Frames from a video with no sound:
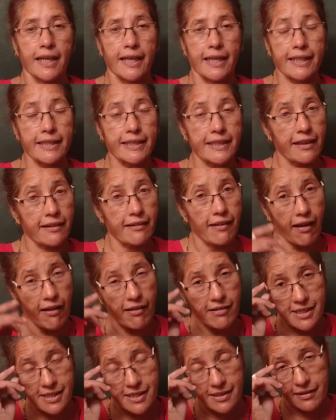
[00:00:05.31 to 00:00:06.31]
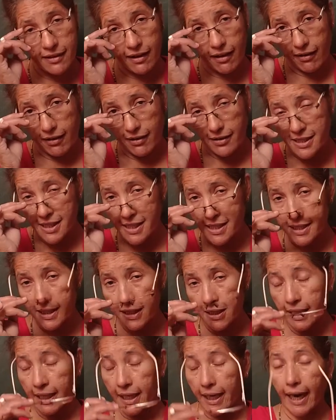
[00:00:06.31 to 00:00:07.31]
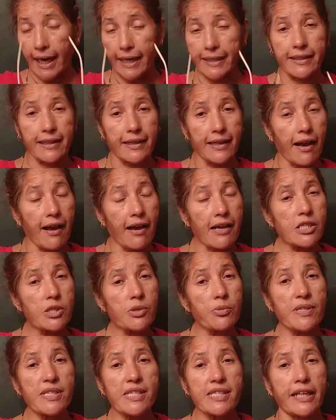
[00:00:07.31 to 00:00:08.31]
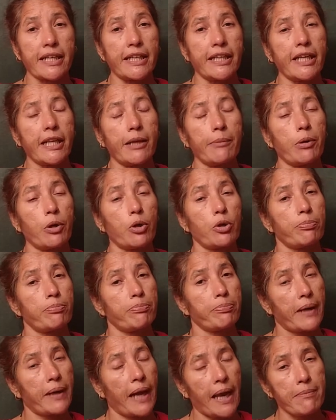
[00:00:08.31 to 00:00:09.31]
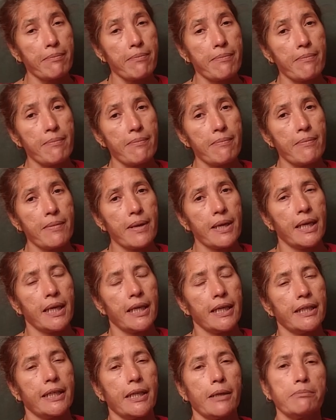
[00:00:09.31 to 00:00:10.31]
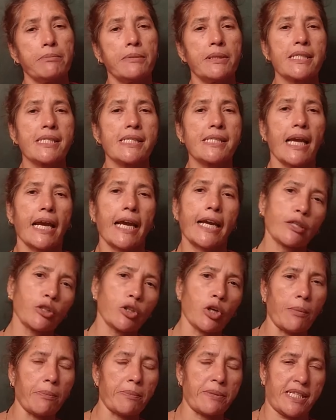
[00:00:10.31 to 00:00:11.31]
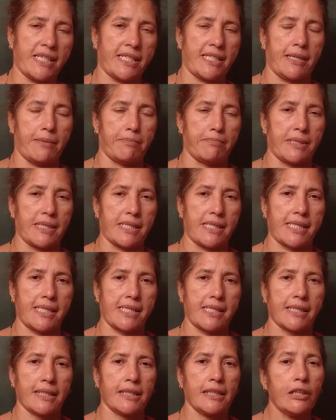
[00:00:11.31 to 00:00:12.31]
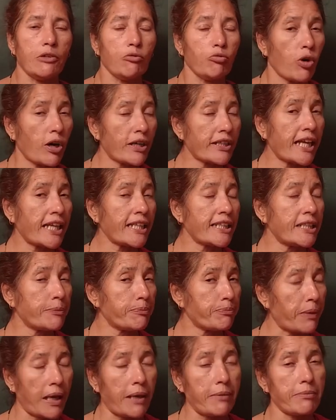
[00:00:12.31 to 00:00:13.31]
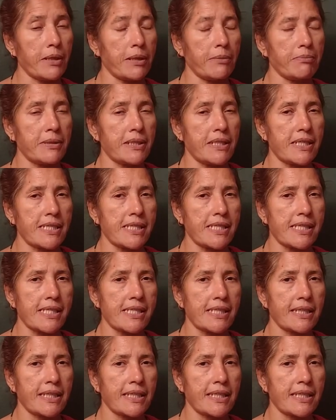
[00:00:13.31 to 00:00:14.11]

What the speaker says: In the last class, at the last we studied about prime numbers and composite numbers. What are prime numbers?